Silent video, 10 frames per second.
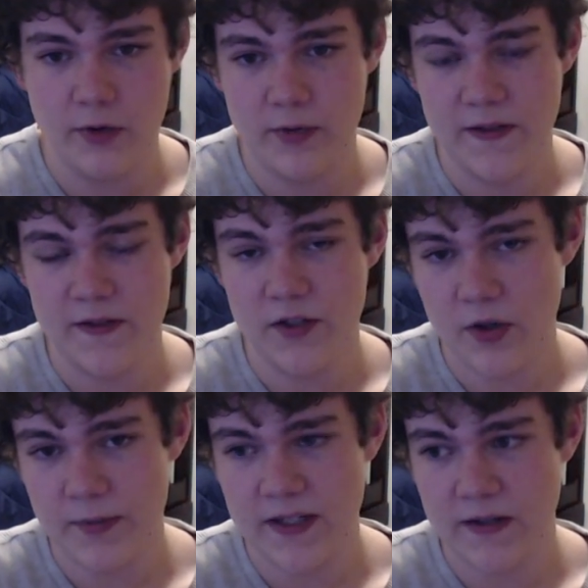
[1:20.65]
It was the
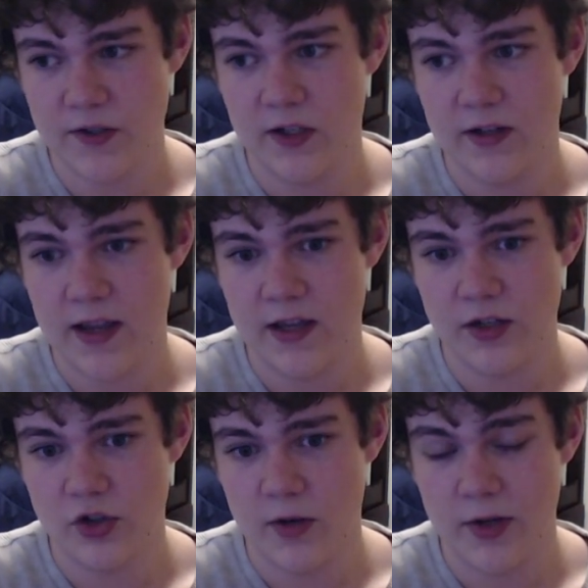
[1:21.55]
trumpet section and a
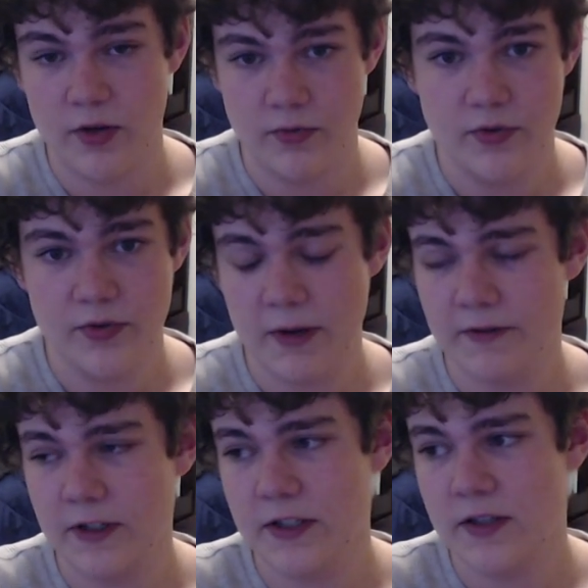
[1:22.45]
trombone, who's my
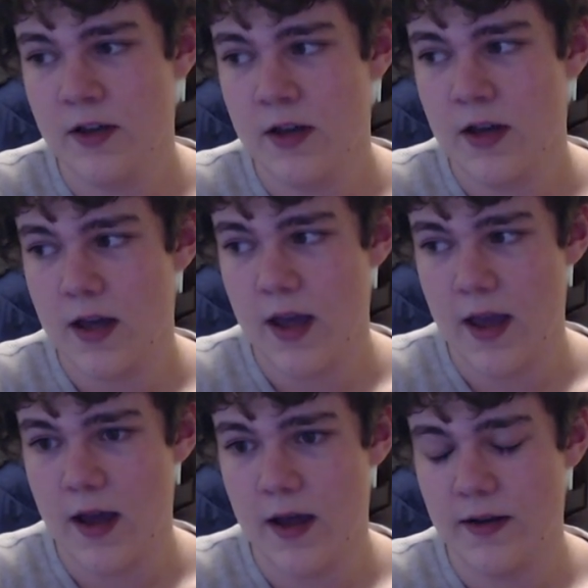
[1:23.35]
friend,
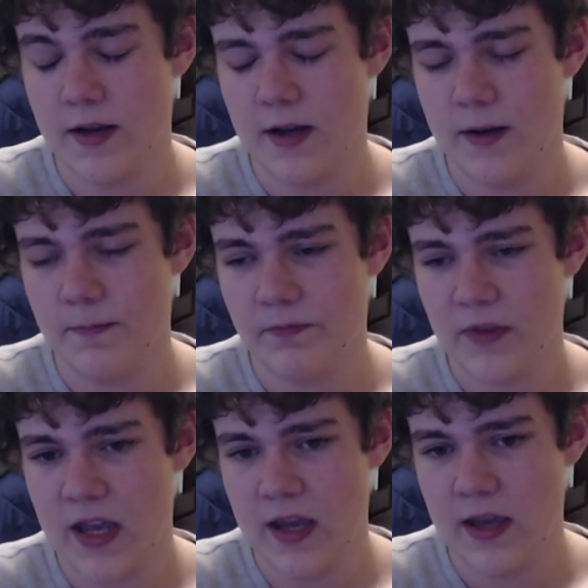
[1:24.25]
and um,
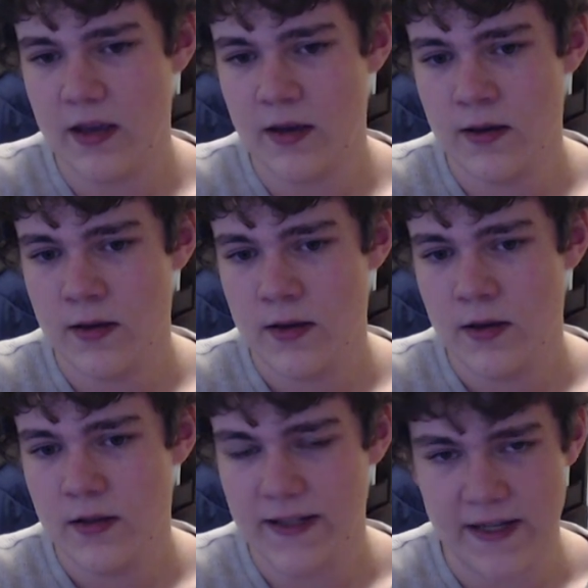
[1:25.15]
a
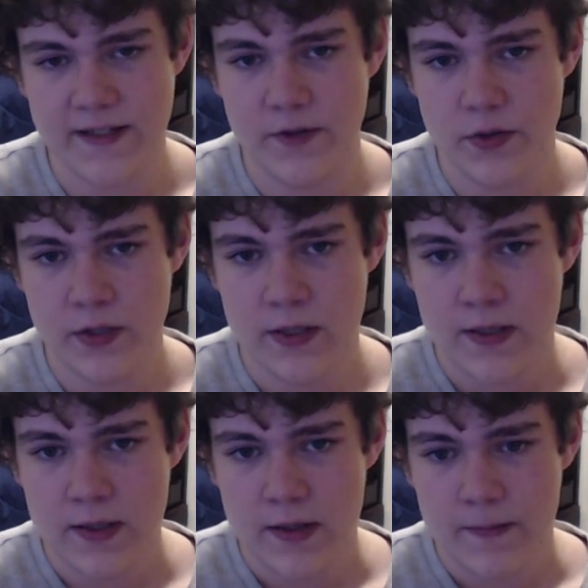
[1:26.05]
saxophone.
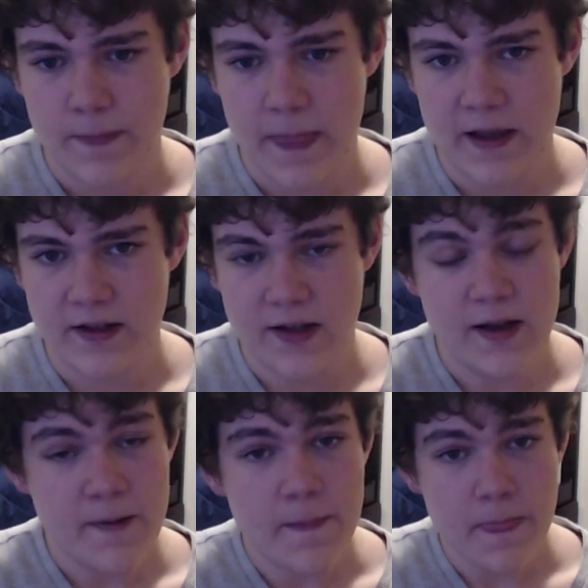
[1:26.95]
And
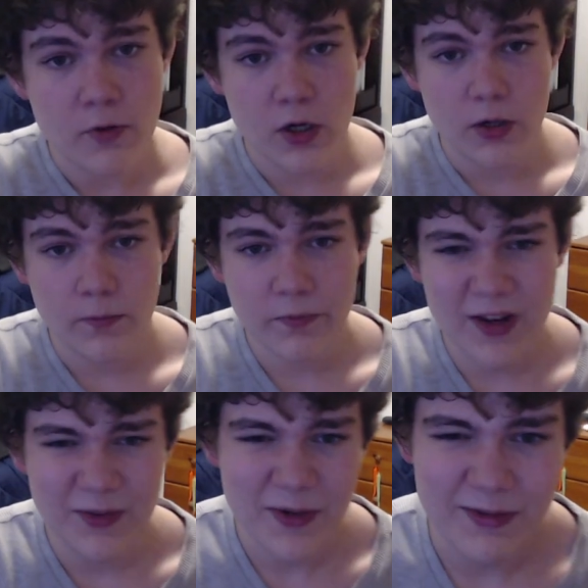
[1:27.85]
uh, we're,
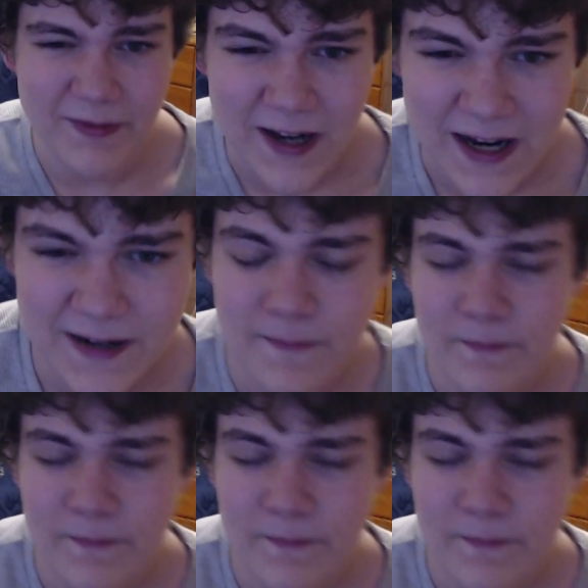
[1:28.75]
we were fine.